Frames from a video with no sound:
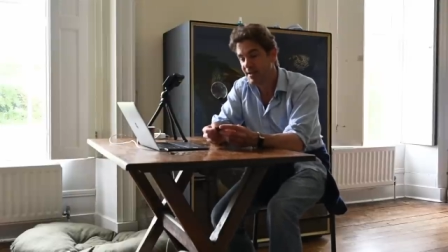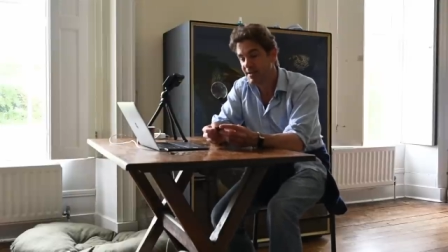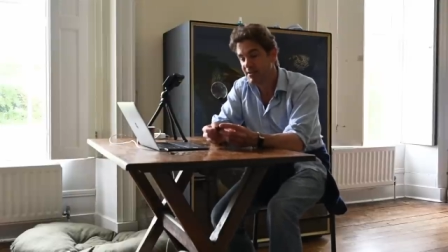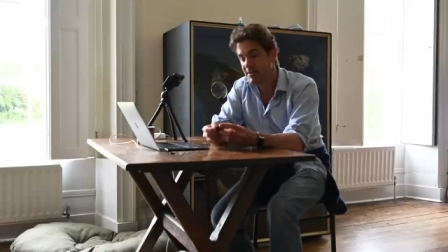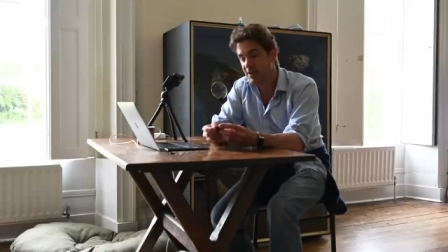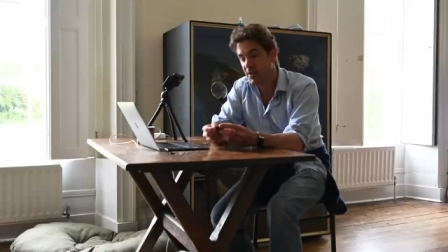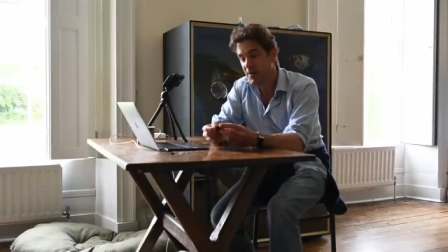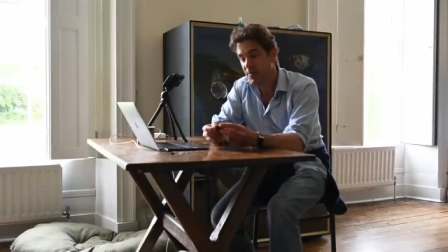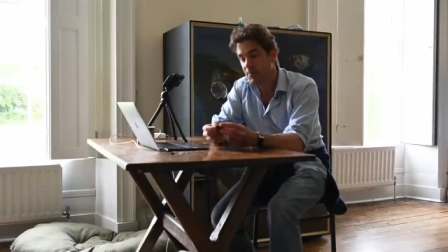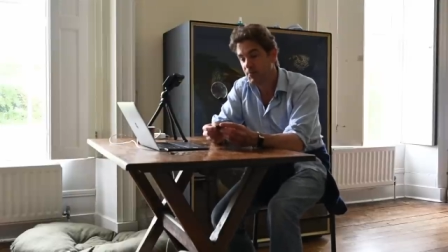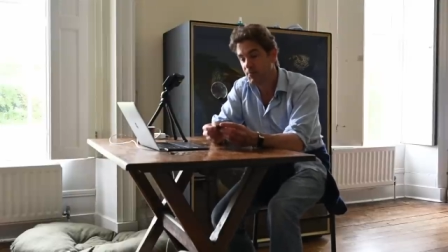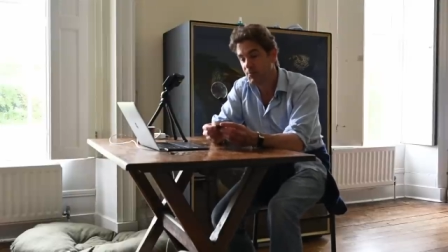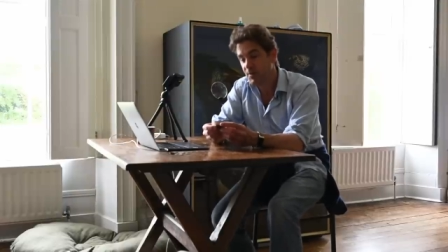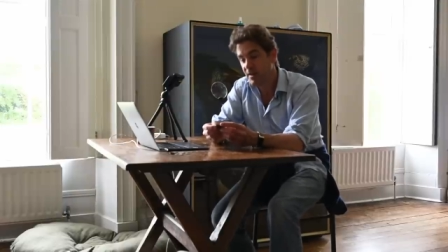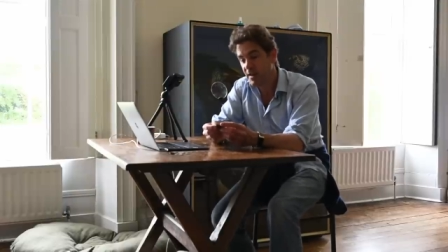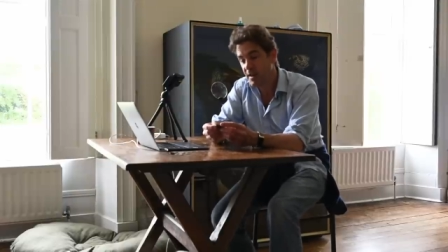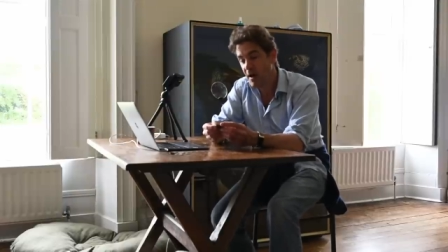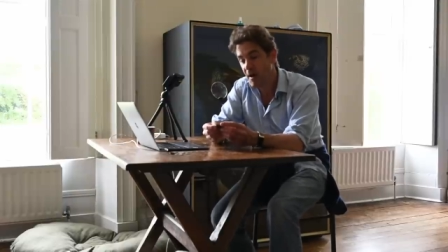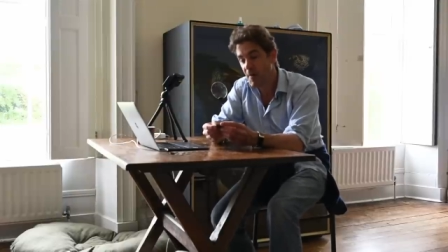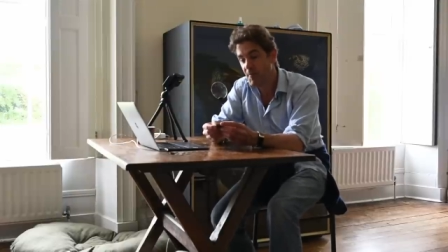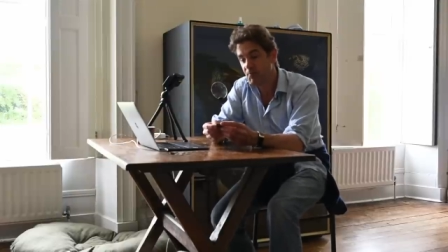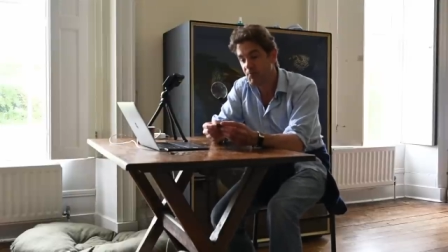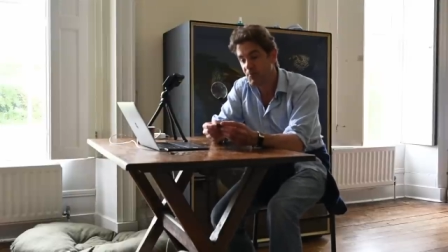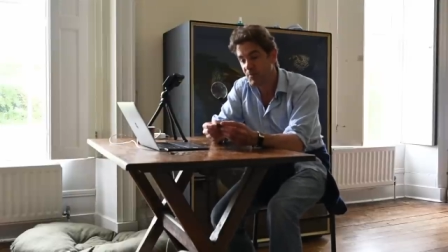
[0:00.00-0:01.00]
So,
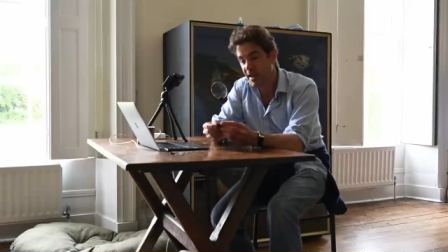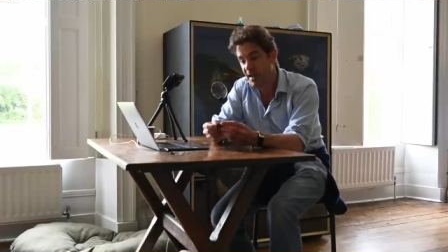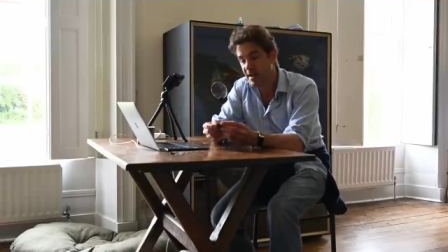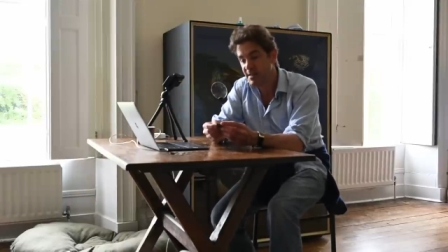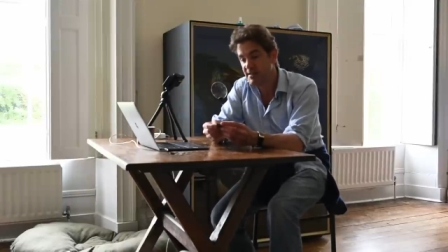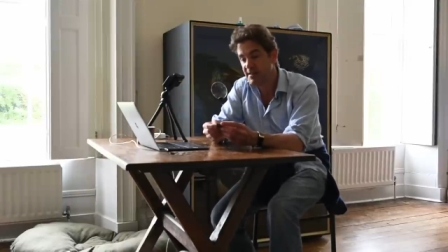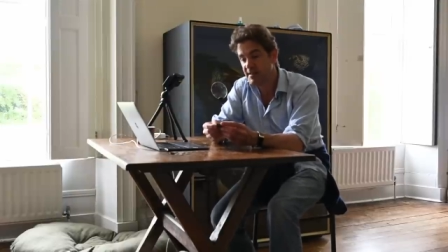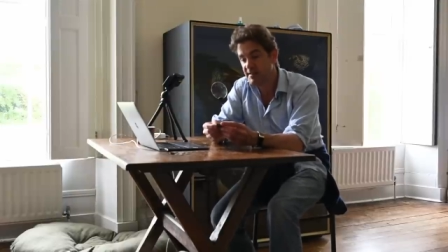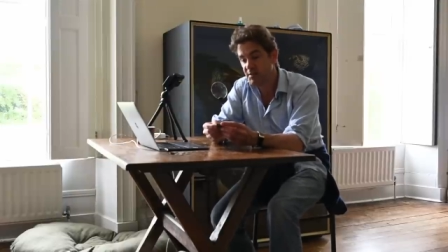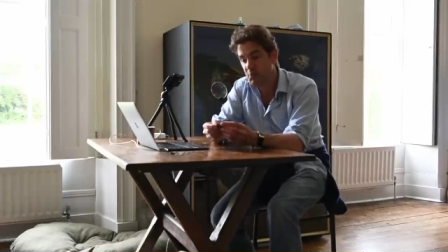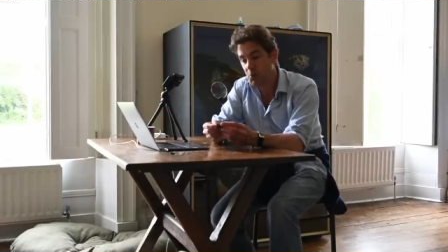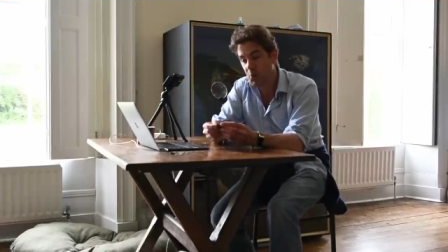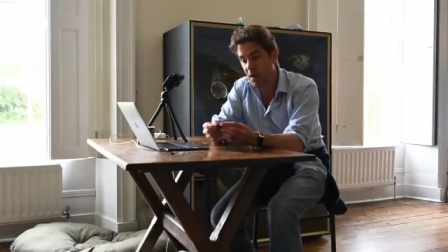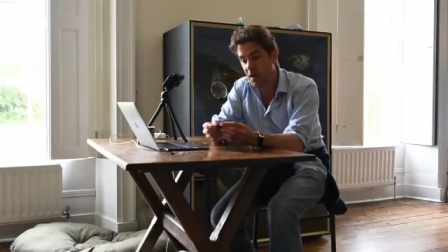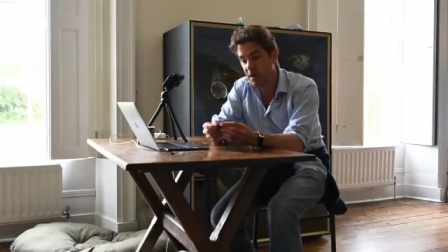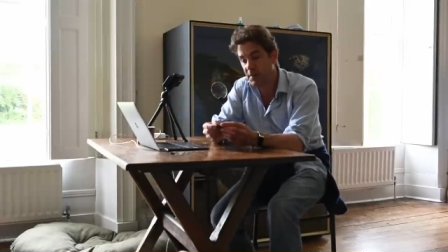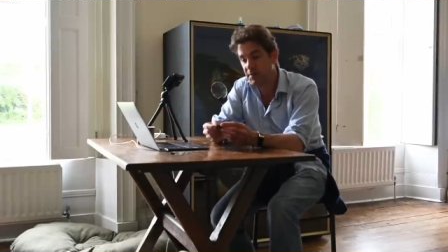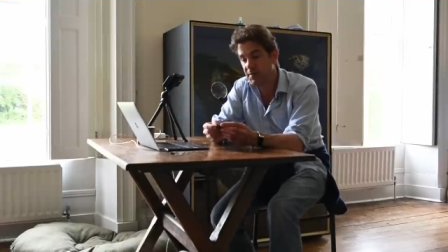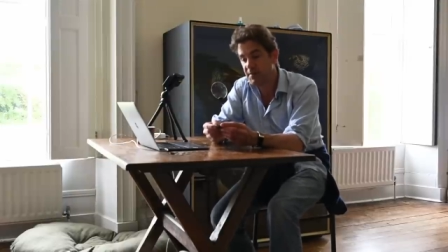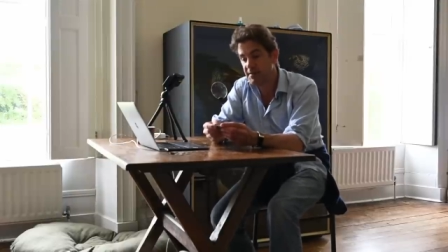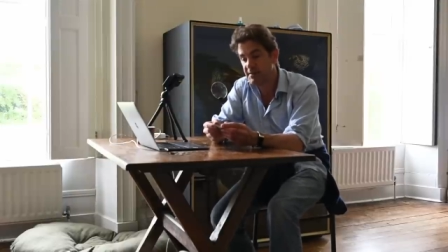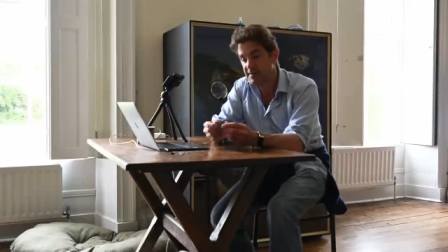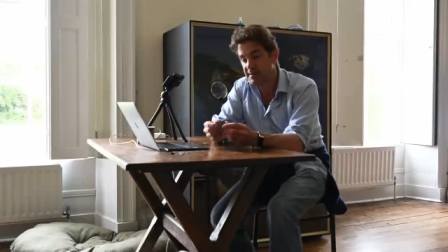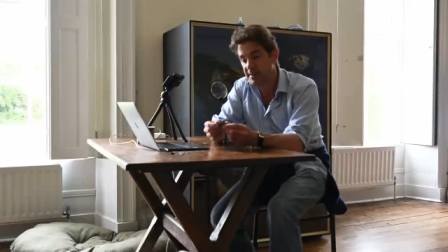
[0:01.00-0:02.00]
yeah, it's a
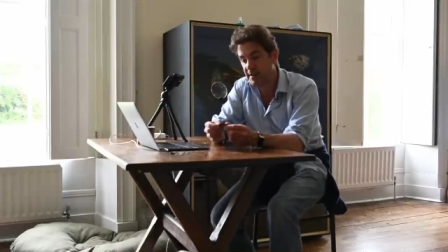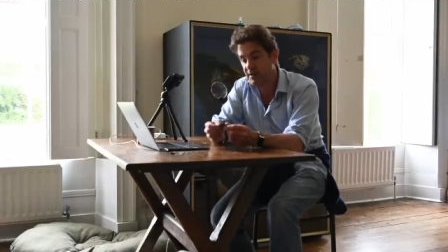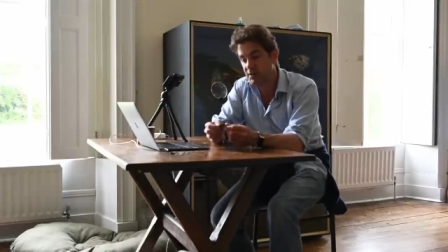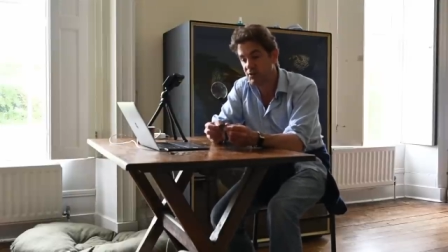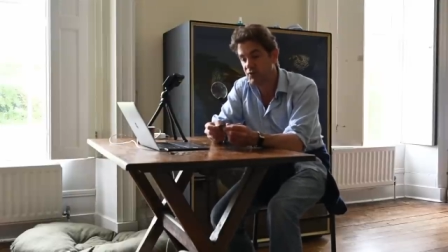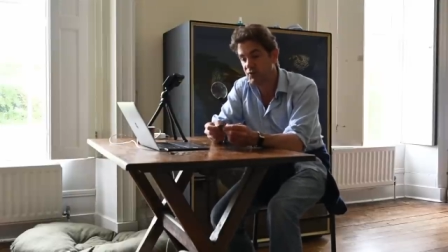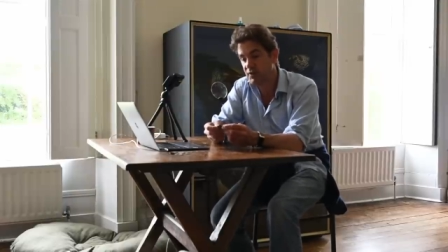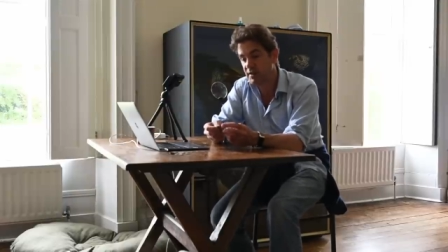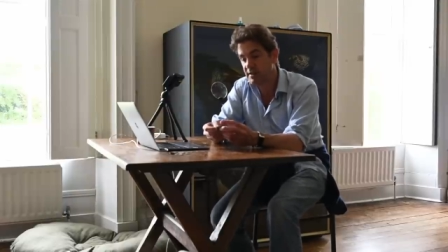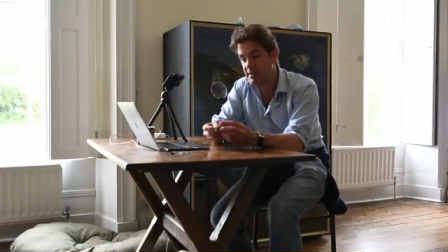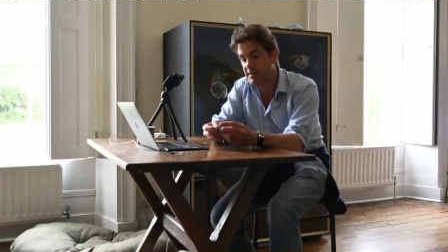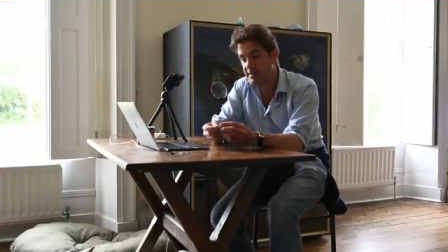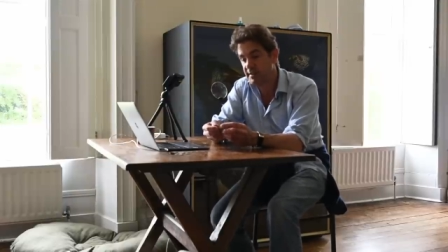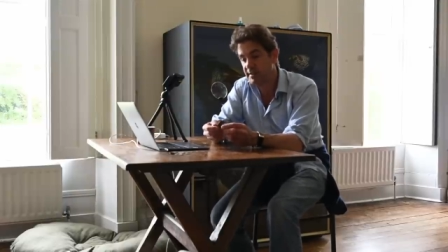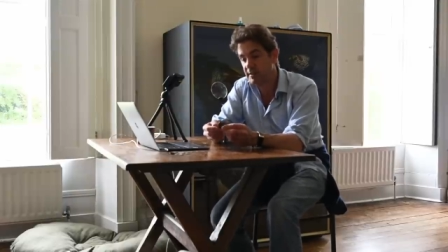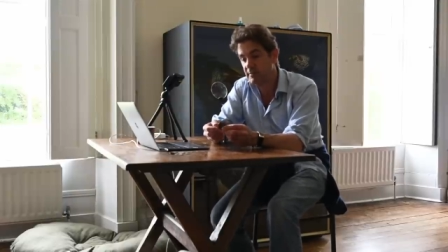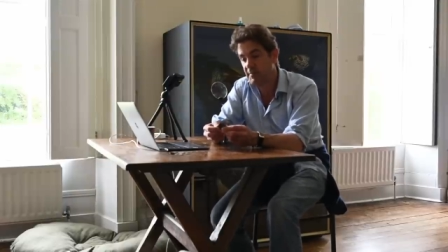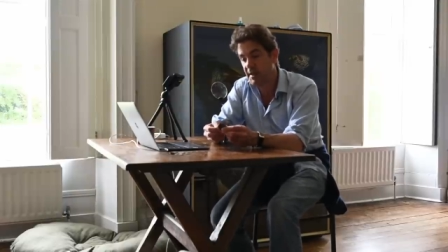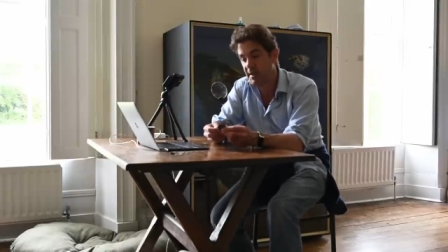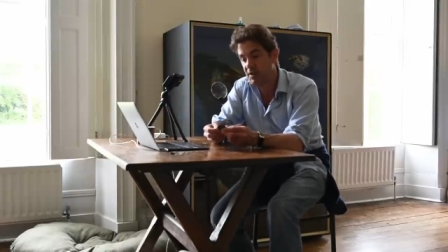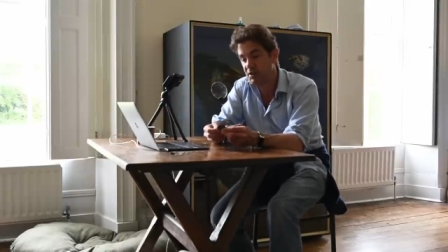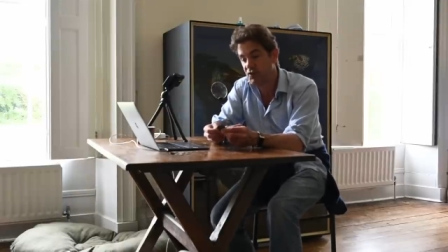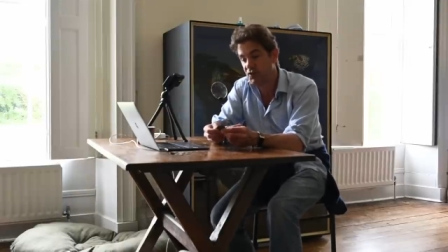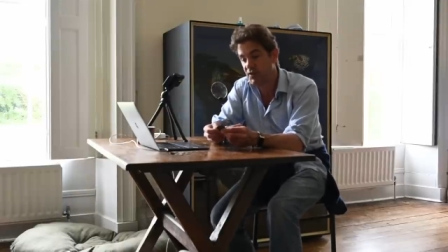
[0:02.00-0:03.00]
12th century seal
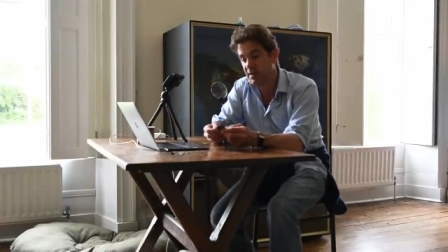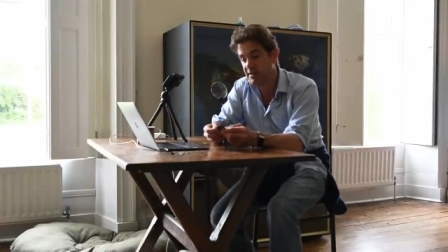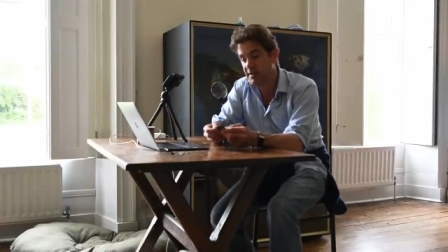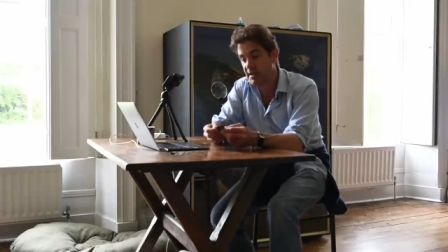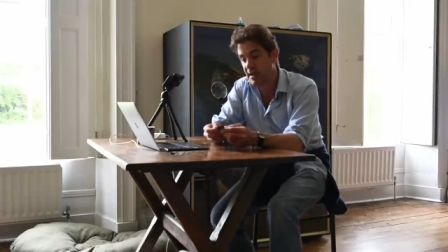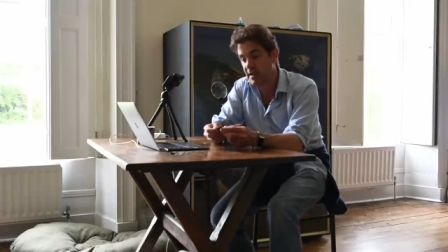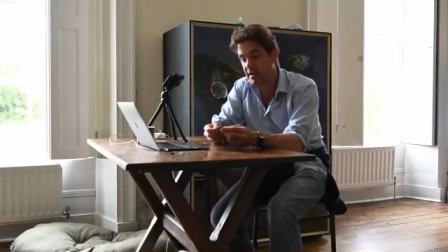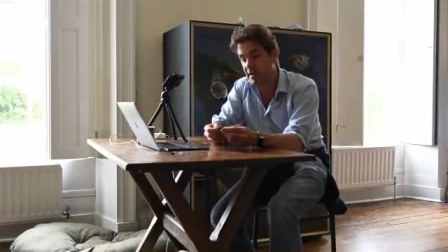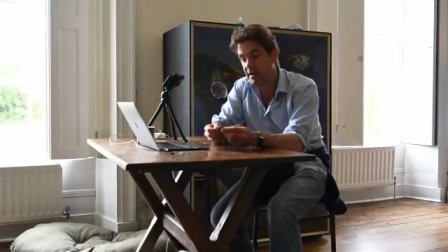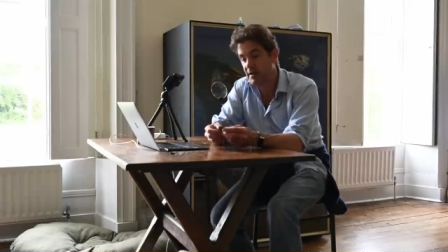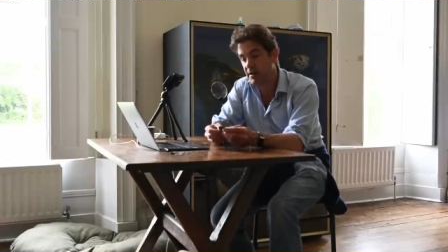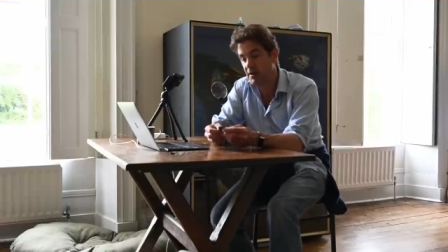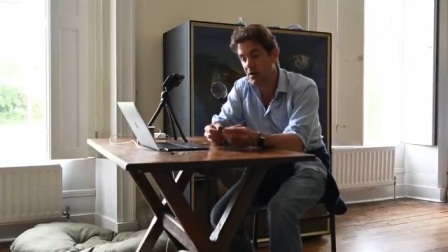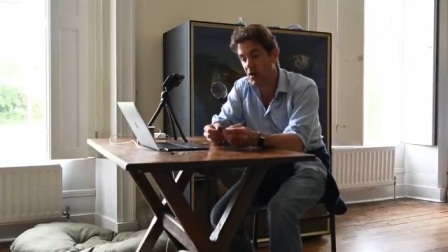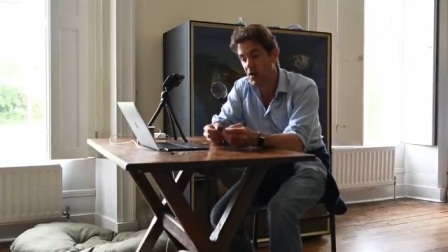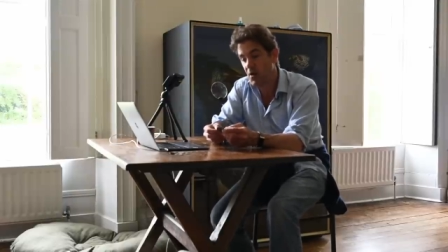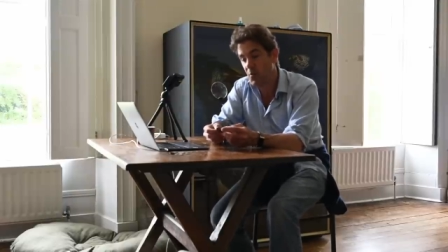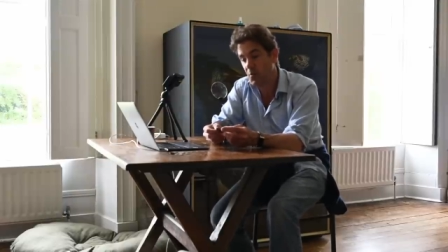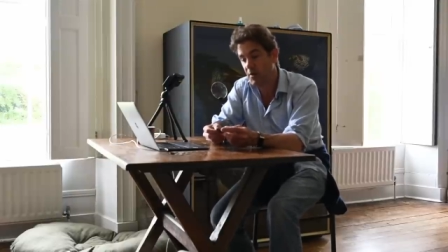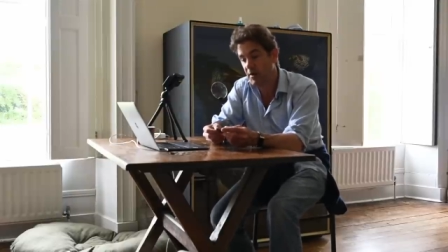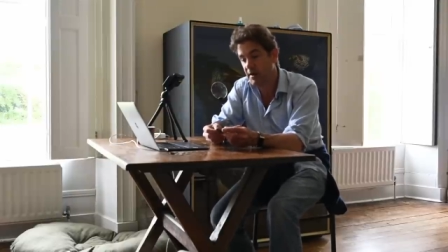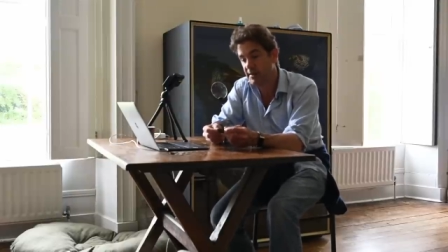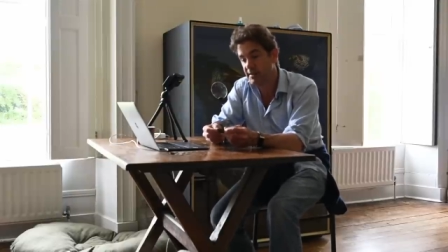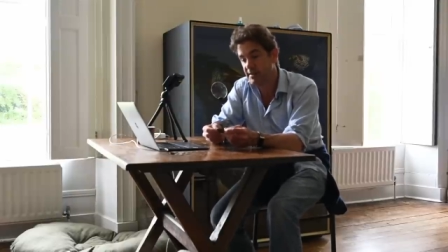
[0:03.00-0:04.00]
matrix, and I know
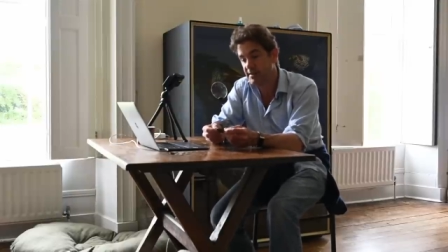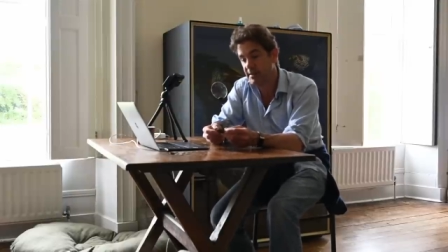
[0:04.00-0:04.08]
what it